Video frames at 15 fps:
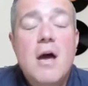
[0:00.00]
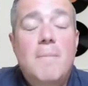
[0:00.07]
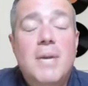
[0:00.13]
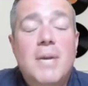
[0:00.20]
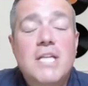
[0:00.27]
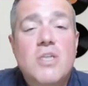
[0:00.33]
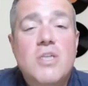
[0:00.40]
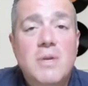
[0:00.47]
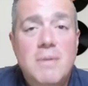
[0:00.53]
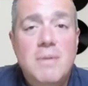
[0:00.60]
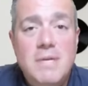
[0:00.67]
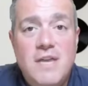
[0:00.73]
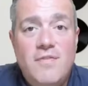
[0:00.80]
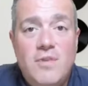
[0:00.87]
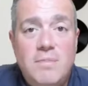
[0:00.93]
but it's going to be
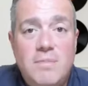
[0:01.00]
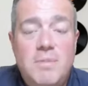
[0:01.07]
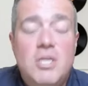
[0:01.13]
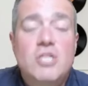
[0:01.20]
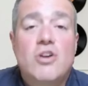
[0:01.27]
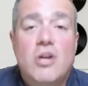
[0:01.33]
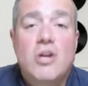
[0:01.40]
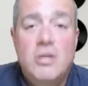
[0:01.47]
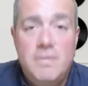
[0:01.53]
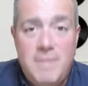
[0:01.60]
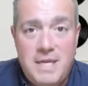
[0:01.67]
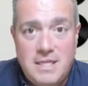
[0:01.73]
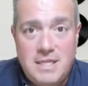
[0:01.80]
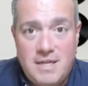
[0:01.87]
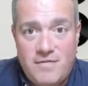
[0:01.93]
different because you're going to be in
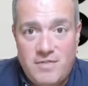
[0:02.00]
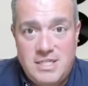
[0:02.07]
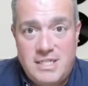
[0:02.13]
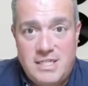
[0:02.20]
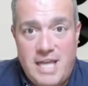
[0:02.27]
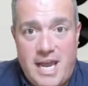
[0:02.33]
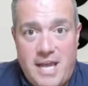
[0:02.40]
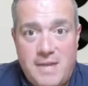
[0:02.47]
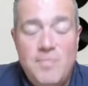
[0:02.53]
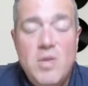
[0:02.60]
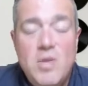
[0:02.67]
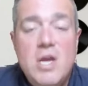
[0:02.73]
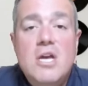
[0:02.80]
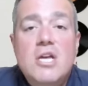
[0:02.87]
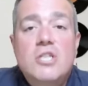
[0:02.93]
a different state.
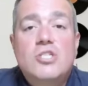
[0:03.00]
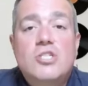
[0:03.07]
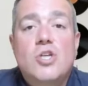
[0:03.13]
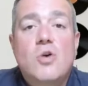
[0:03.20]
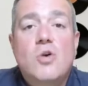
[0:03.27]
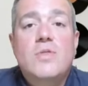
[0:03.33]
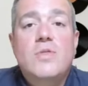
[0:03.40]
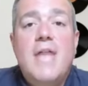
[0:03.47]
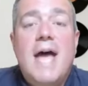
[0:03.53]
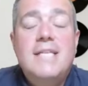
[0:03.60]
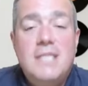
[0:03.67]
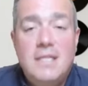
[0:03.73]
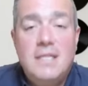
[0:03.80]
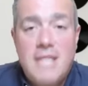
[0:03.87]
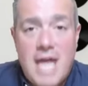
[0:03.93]
So that's
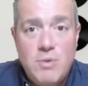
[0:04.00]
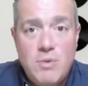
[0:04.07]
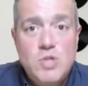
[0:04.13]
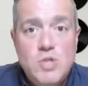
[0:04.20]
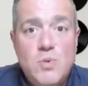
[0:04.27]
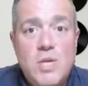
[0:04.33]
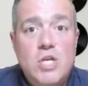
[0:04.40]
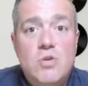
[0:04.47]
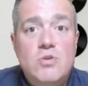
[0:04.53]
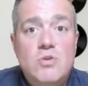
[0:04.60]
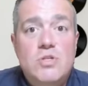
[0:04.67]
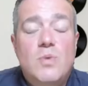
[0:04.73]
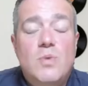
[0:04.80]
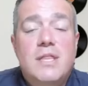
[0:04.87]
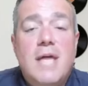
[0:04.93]
the language we use
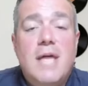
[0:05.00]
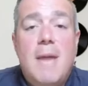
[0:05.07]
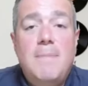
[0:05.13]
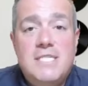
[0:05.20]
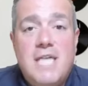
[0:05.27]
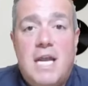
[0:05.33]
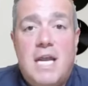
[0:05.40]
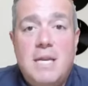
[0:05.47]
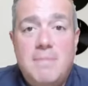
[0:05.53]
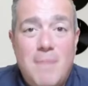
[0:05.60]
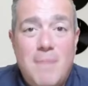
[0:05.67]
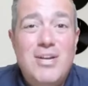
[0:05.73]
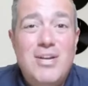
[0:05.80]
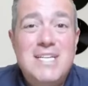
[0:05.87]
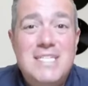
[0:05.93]
with episodic
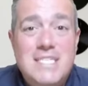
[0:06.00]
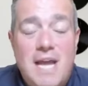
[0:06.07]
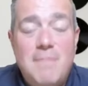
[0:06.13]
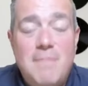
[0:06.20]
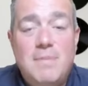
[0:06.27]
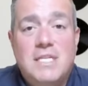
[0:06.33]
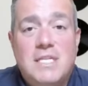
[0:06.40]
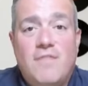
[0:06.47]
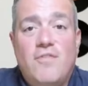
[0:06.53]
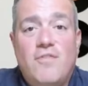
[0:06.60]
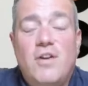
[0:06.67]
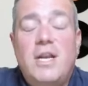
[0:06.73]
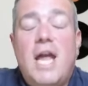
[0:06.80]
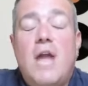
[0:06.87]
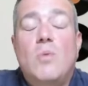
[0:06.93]
memory, is same, but
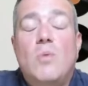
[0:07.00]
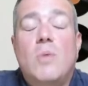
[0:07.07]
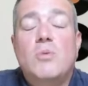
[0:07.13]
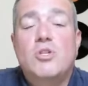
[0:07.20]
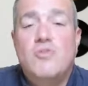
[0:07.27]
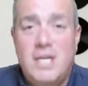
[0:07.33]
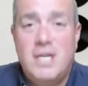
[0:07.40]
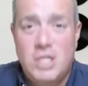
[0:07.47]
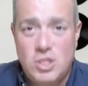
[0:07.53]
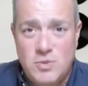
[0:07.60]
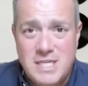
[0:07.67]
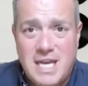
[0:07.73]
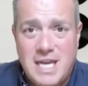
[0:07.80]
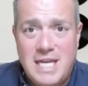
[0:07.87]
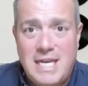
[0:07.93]
different. And what we're trying to do is
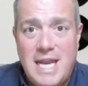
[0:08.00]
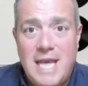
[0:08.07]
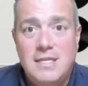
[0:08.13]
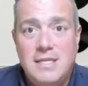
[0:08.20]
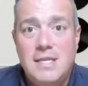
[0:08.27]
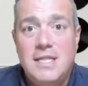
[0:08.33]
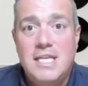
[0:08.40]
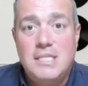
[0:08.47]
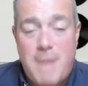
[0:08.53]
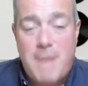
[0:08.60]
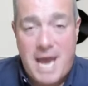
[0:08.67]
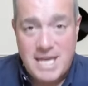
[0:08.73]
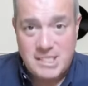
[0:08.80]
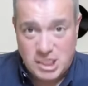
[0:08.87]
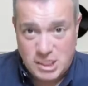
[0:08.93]
connect these
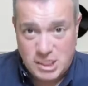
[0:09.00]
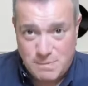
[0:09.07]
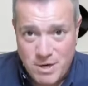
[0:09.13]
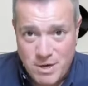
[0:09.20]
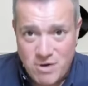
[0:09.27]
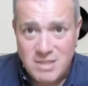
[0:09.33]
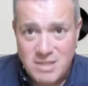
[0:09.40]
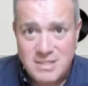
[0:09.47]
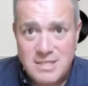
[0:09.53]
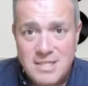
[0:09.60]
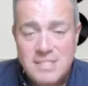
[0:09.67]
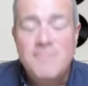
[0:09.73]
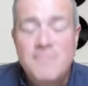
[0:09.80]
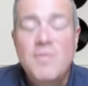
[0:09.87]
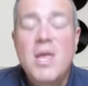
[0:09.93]
past
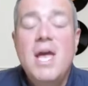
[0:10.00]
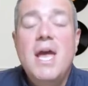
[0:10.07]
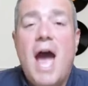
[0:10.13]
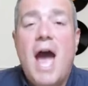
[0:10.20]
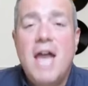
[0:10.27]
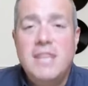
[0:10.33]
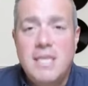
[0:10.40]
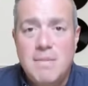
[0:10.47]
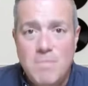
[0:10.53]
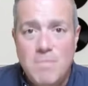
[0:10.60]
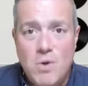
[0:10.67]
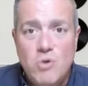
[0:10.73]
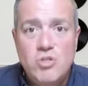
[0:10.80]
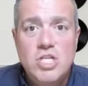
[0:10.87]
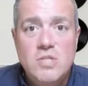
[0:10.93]
experiences and the
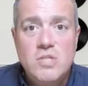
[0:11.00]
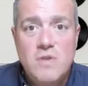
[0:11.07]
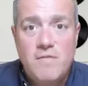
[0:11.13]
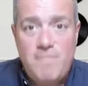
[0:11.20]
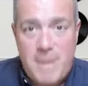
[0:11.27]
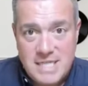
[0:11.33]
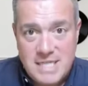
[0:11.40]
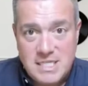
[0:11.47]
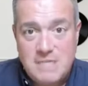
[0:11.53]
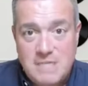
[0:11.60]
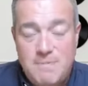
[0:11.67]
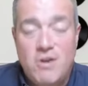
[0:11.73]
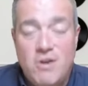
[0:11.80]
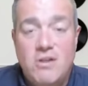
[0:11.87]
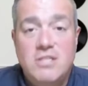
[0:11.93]
emotions of past
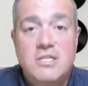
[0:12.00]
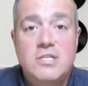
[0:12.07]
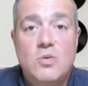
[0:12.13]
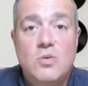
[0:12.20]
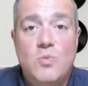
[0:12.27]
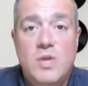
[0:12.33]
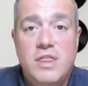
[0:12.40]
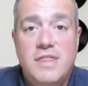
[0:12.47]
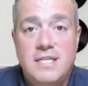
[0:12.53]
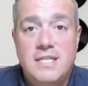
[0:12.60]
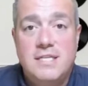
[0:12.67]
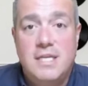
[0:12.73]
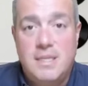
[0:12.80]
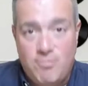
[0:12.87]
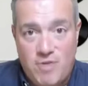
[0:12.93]
experiences with things
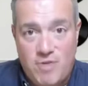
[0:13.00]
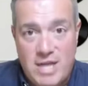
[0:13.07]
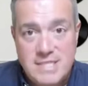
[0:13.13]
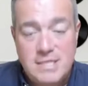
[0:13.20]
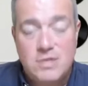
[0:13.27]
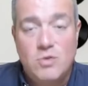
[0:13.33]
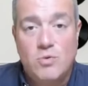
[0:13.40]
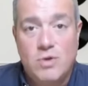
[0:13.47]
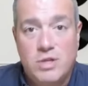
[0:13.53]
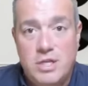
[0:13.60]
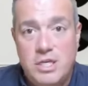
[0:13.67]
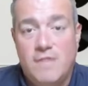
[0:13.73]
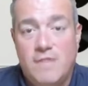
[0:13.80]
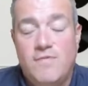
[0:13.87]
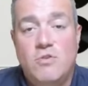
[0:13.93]
in the present or in the
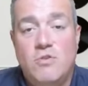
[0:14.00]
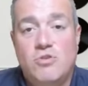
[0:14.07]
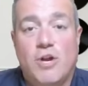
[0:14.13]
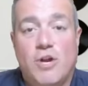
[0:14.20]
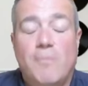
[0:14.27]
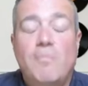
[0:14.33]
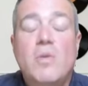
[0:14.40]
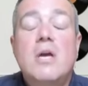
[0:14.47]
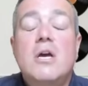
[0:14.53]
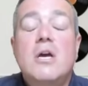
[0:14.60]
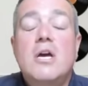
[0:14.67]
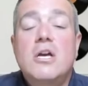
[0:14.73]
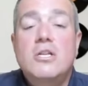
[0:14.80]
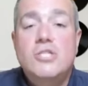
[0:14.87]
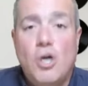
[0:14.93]
near future.
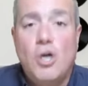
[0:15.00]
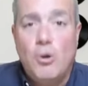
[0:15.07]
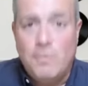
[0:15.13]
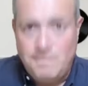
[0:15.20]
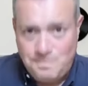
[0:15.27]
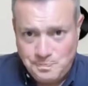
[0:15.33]
So